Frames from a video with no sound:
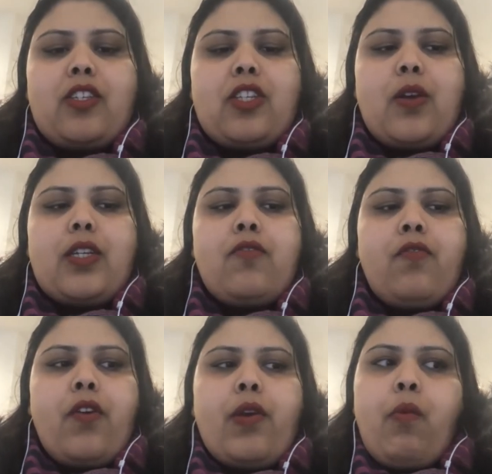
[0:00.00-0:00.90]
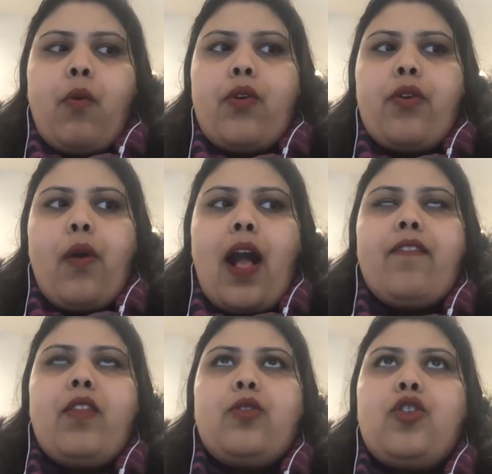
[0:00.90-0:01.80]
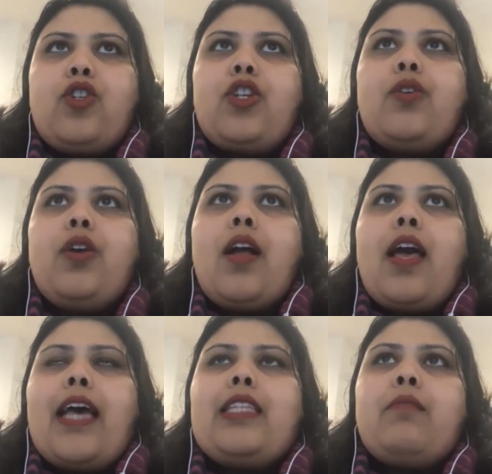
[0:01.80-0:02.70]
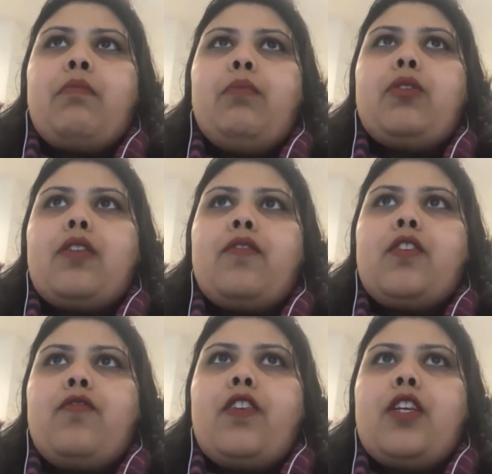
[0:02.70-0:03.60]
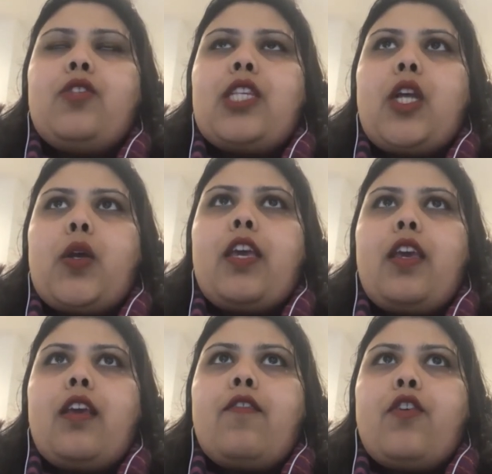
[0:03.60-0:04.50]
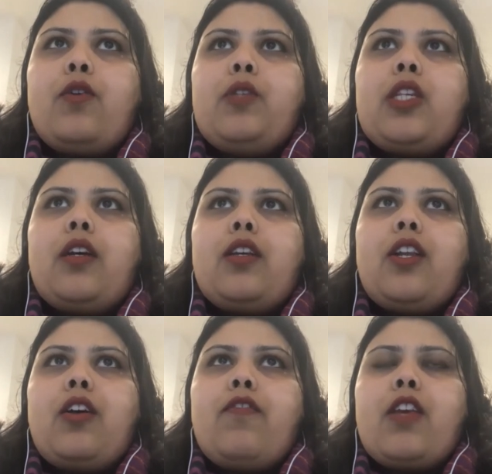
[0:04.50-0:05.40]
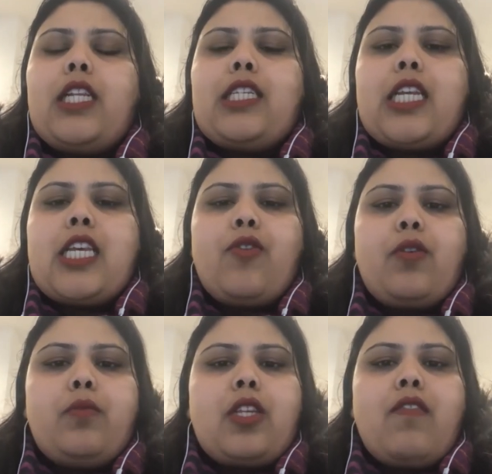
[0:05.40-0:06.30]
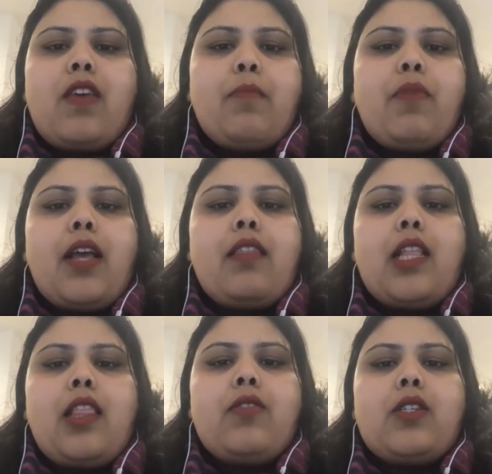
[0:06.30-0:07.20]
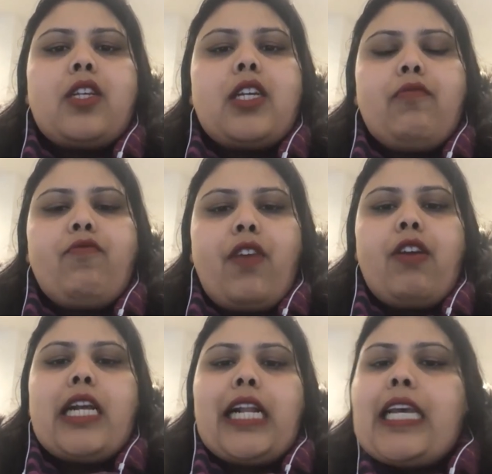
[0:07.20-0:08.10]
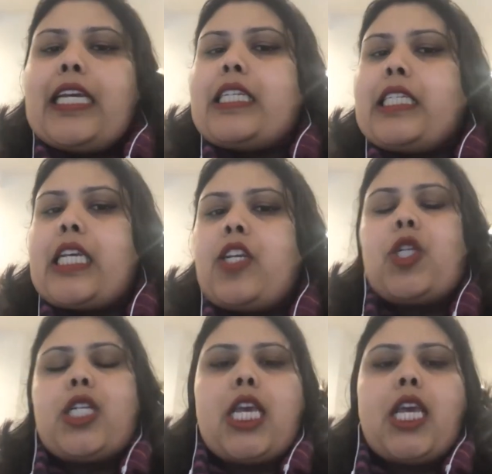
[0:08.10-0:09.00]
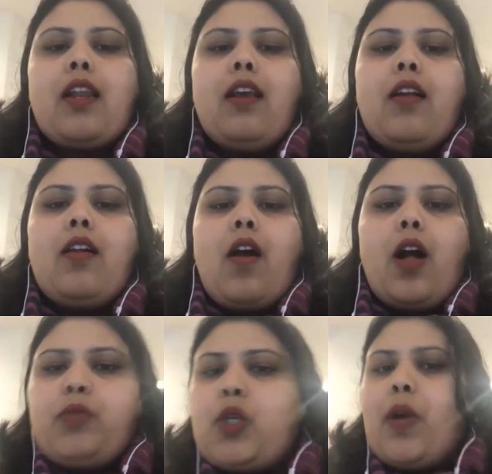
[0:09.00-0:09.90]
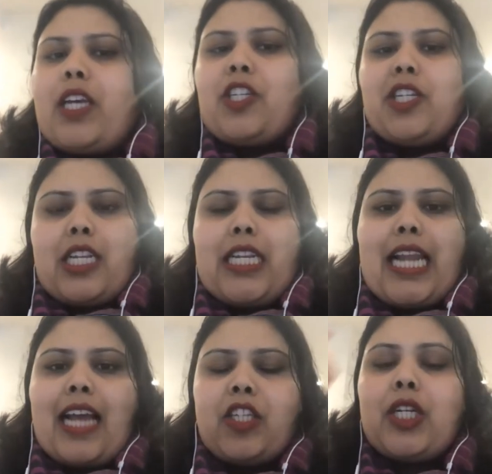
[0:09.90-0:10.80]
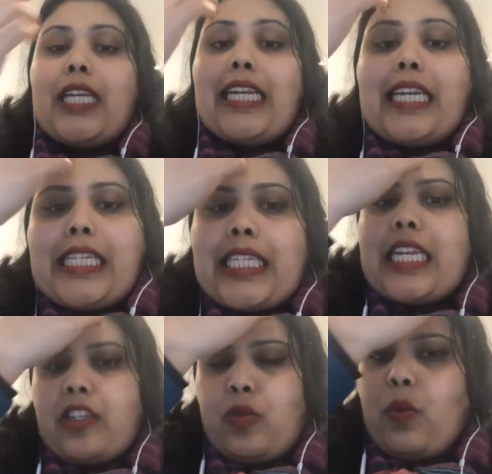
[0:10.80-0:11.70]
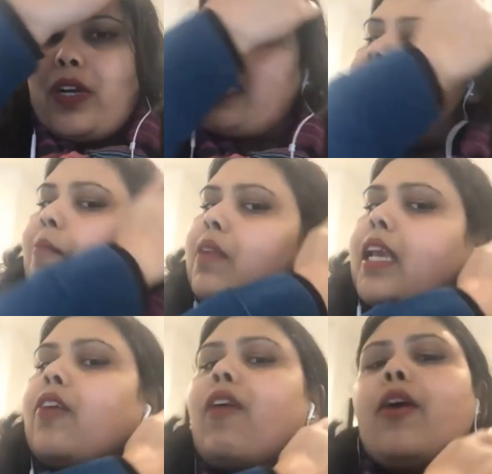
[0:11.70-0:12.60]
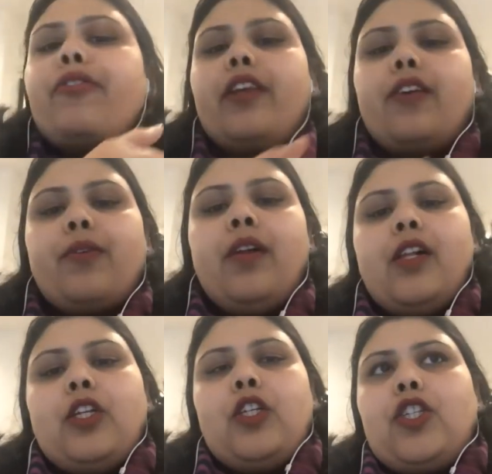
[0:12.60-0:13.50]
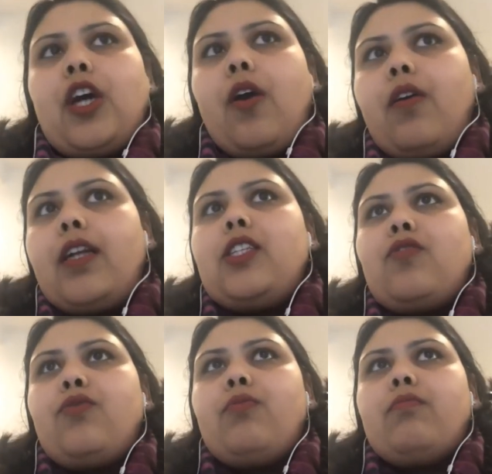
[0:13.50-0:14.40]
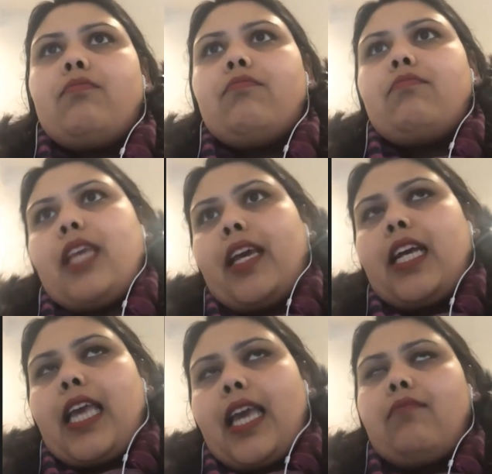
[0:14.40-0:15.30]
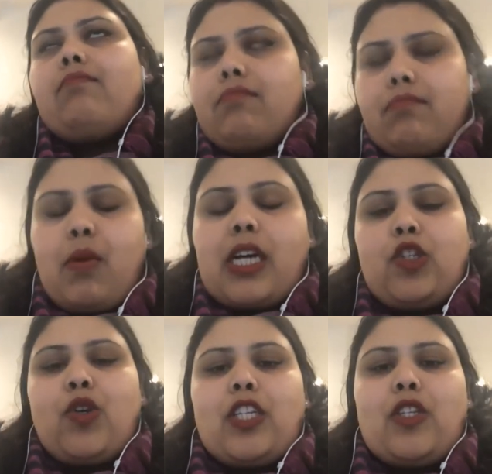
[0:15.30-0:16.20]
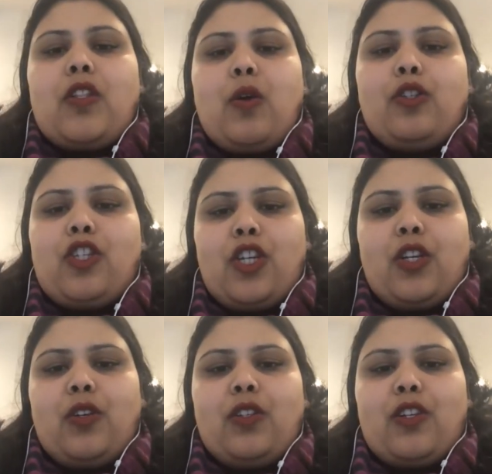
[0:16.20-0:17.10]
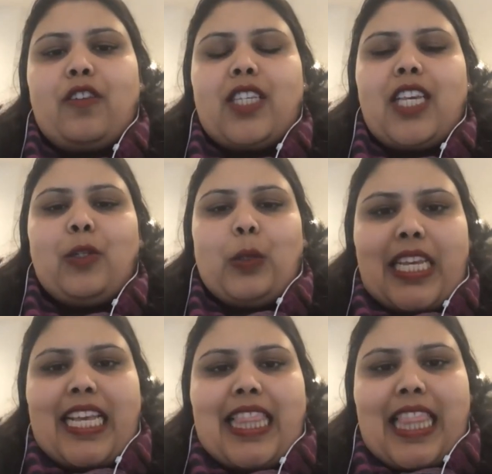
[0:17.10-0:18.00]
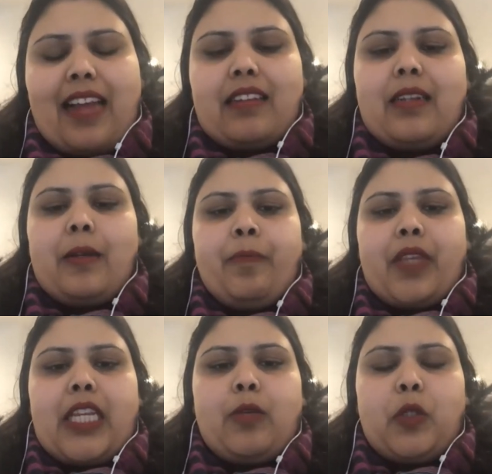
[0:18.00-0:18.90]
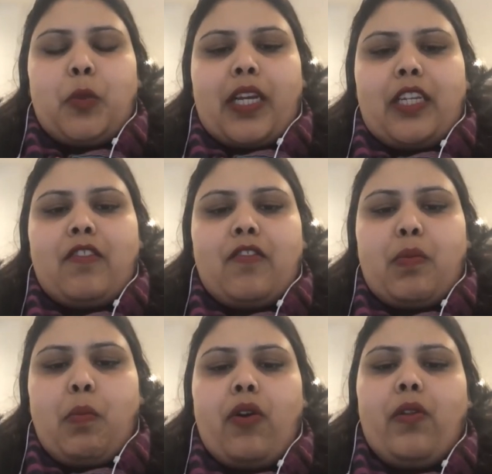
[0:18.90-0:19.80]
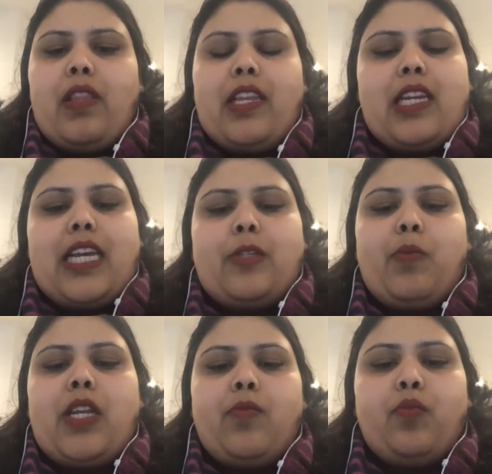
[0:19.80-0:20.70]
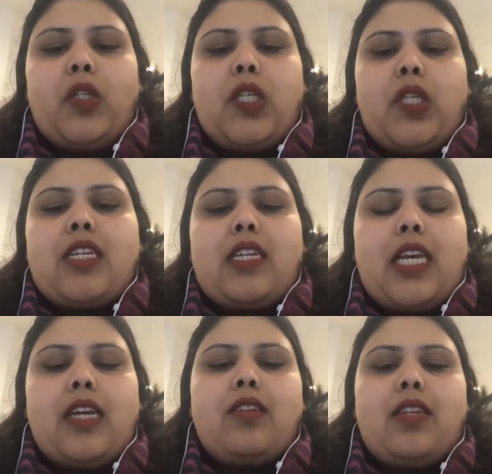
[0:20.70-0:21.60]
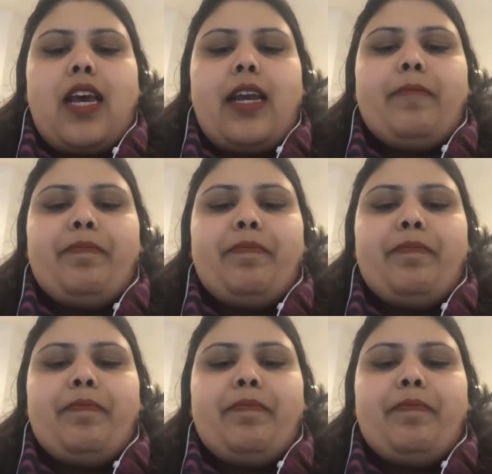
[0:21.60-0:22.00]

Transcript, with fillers: So it's very important to have those two. And some people sort of confuse that, okay, if you're, uh, you know, if you're listening, you're observing. But I think there is a very clear distinction in observation and in actually listening to what is happening around you. So it's, yeah, again, my stress on those two sort of skills in that, in the perspective of the model that has been presented here today.